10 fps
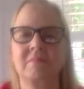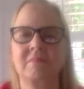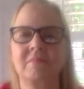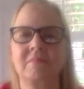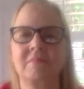
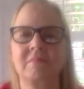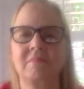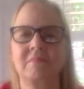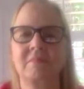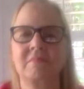
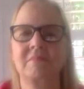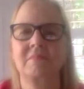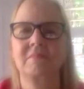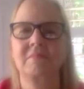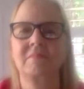
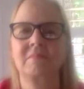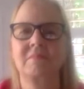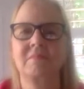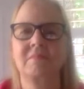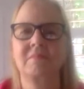
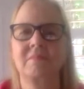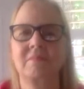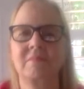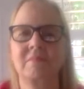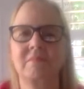
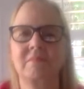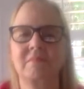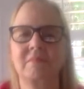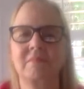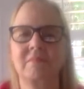
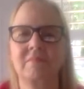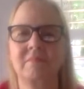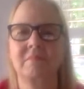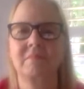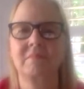
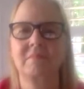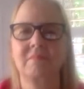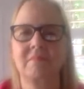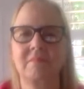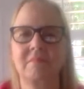
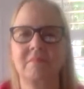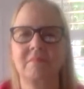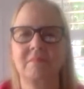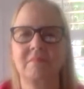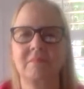
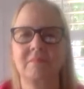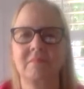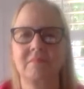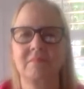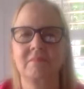
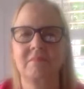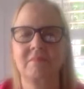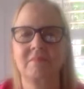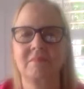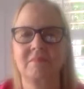
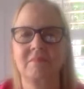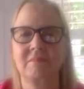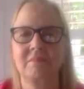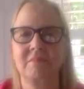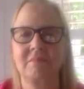
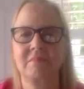The person shown says nothing.